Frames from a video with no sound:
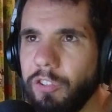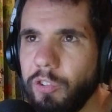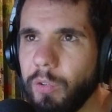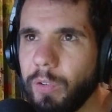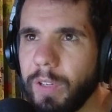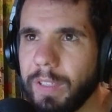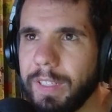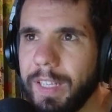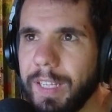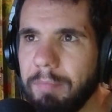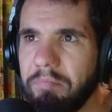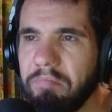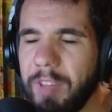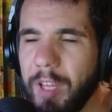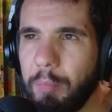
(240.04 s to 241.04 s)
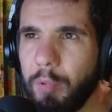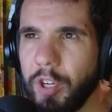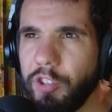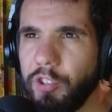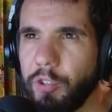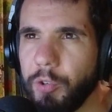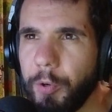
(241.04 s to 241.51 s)
short, like they're pretty
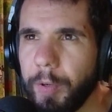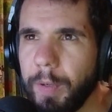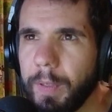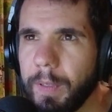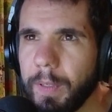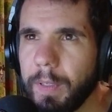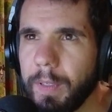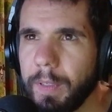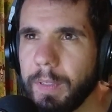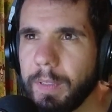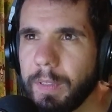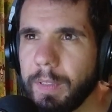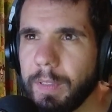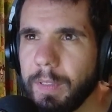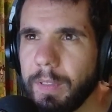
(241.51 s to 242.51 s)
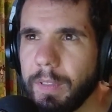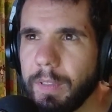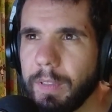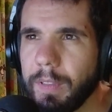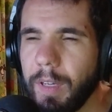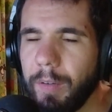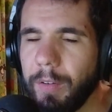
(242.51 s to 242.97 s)
short.
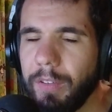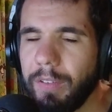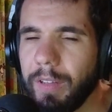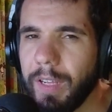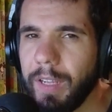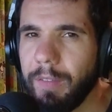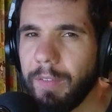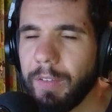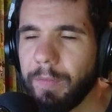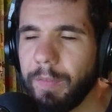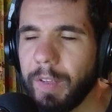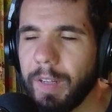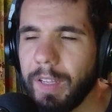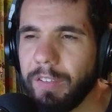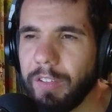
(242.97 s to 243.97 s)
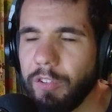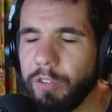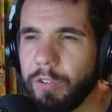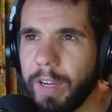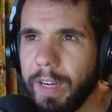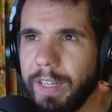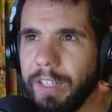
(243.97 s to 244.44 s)
I would say that the classic
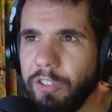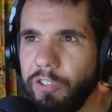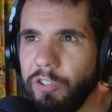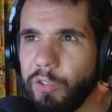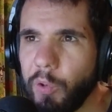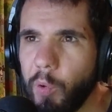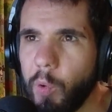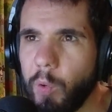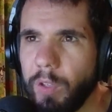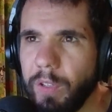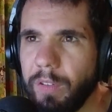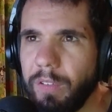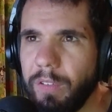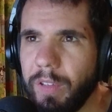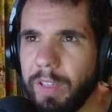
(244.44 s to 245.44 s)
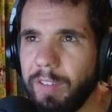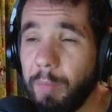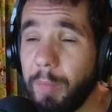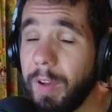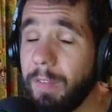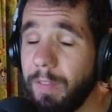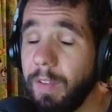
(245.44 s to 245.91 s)
tradie short it's
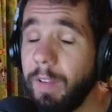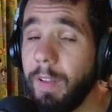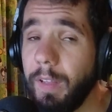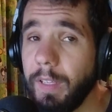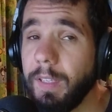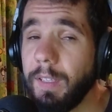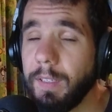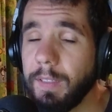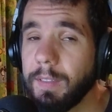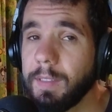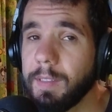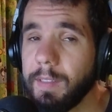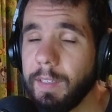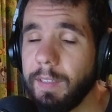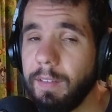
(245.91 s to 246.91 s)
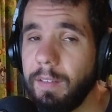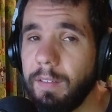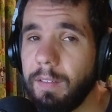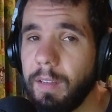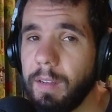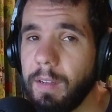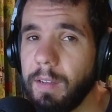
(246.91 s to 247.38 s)
above the knee.
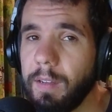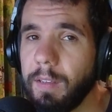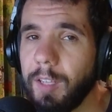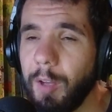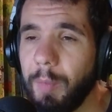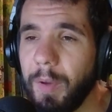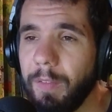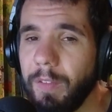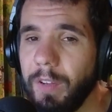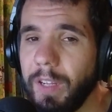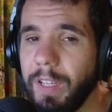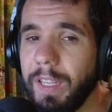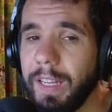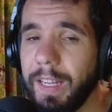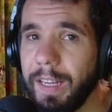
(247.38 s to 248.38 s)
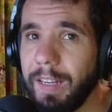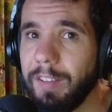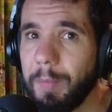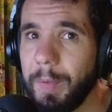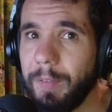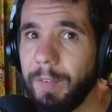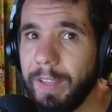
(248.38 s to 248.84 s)
It's above the knee, and then there's
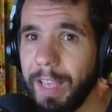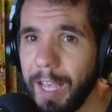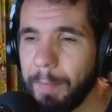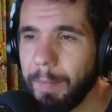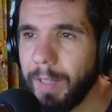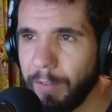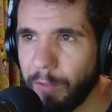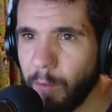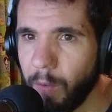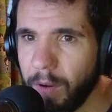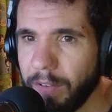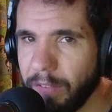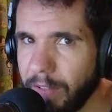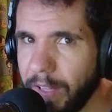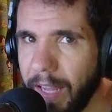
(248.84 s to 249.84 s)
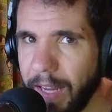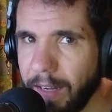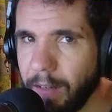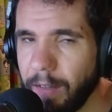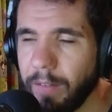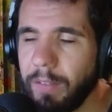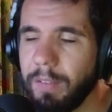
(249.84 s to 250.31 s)
a bit of a gap. It's quite
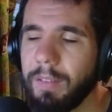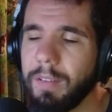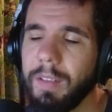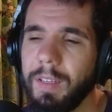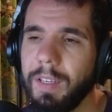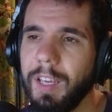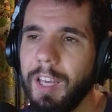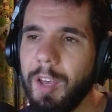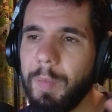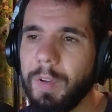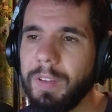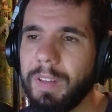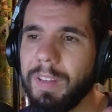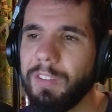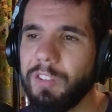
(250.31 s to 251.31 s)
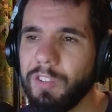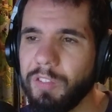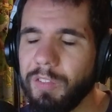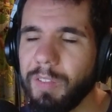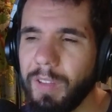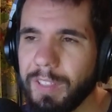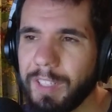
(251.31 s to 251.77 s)
scandalous. But they're
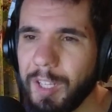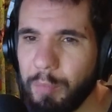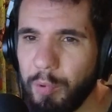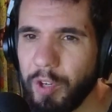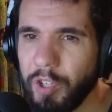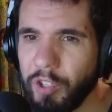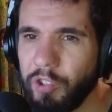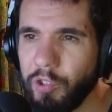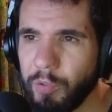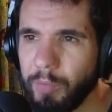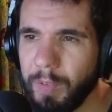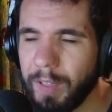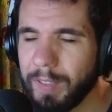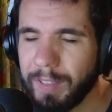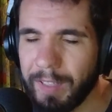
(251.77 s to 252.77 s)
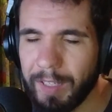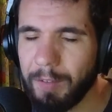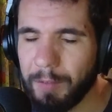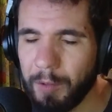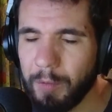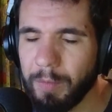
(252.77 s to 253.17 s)
pretty they're